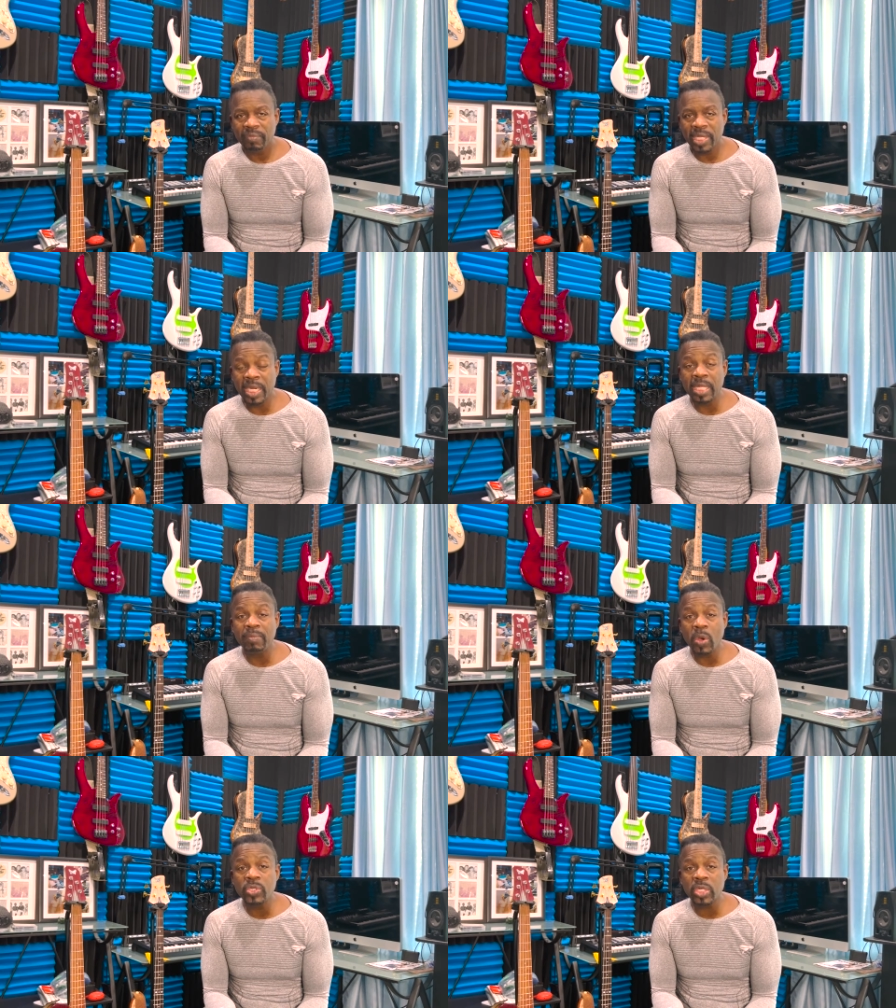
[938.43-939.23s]
And an
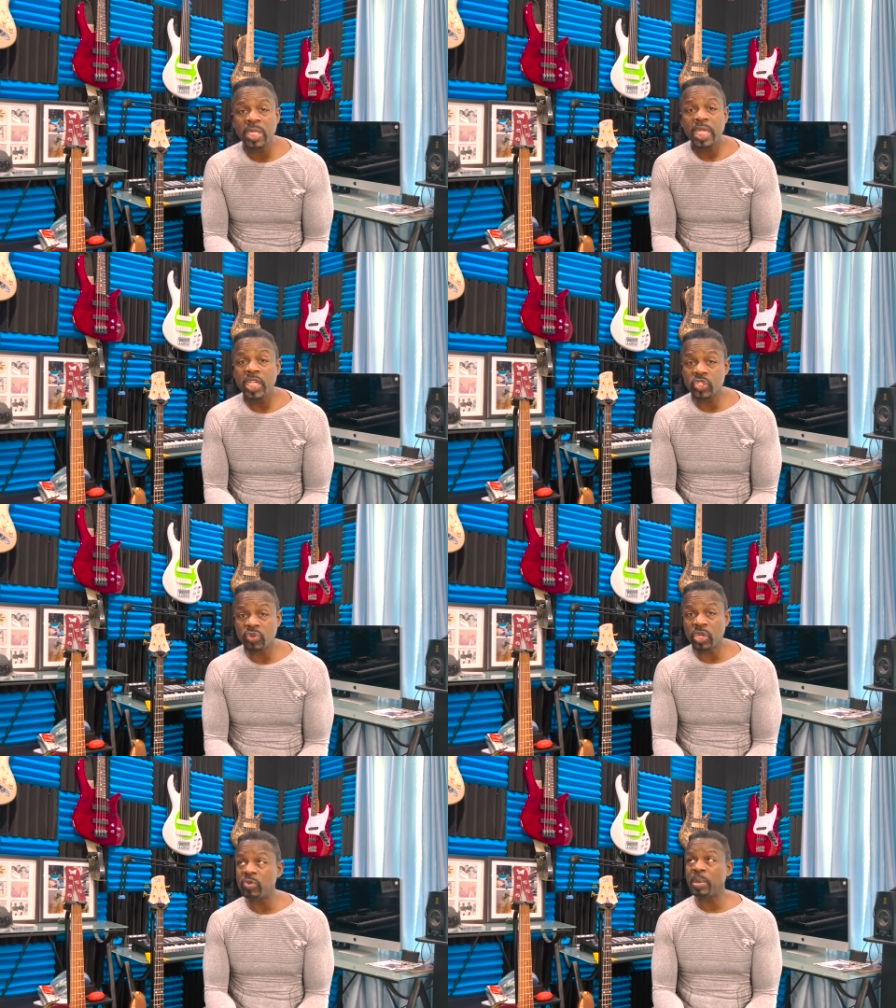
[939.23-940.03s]
emotion is
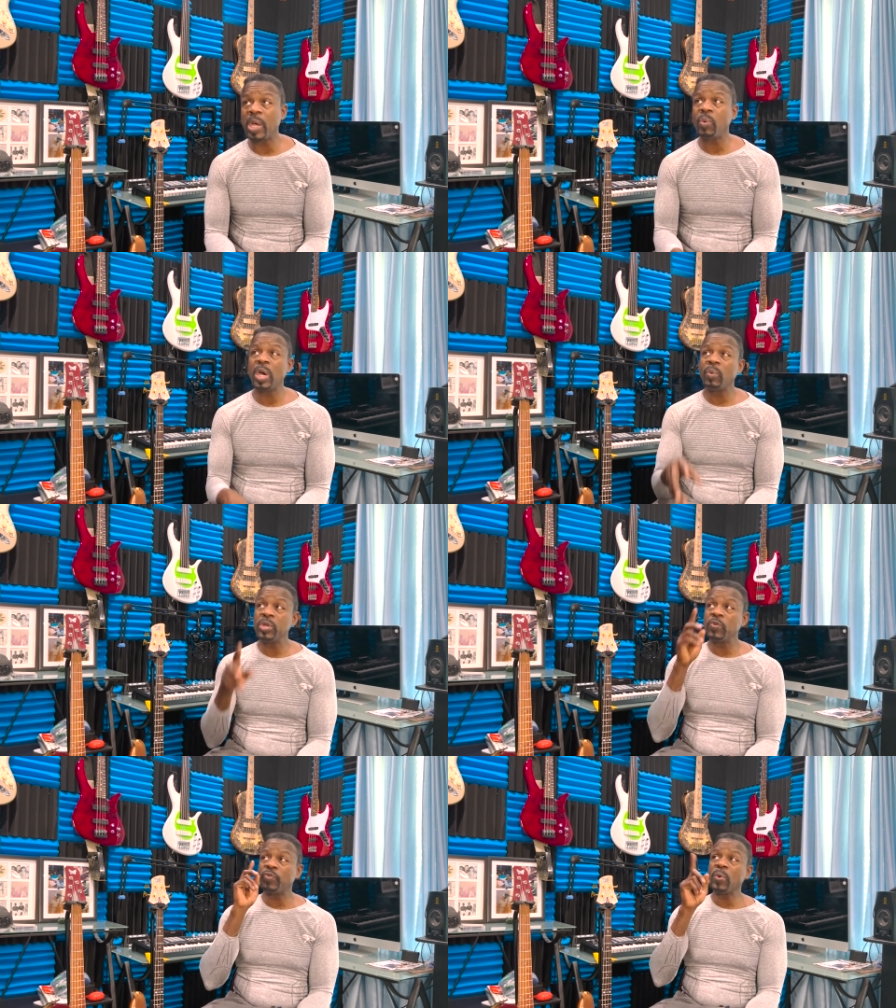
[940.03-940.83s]
triggered by what? What
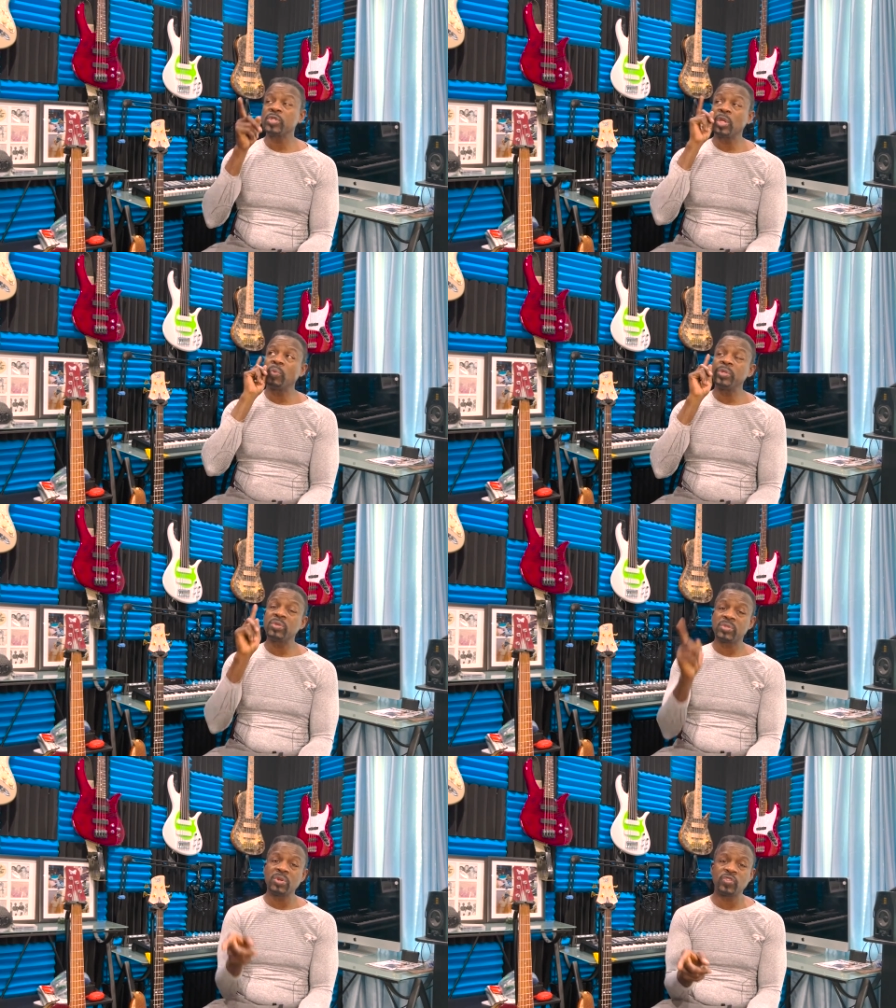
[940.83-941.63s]
you focus on, what you
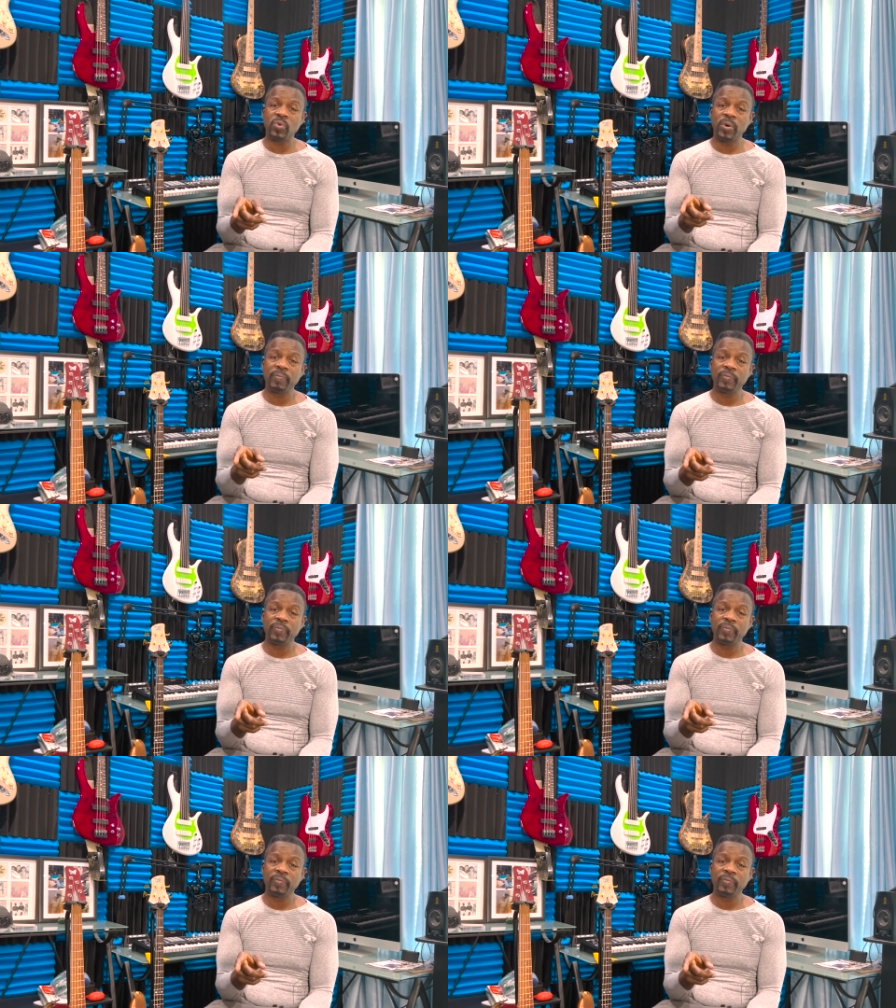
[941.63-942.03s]
search for.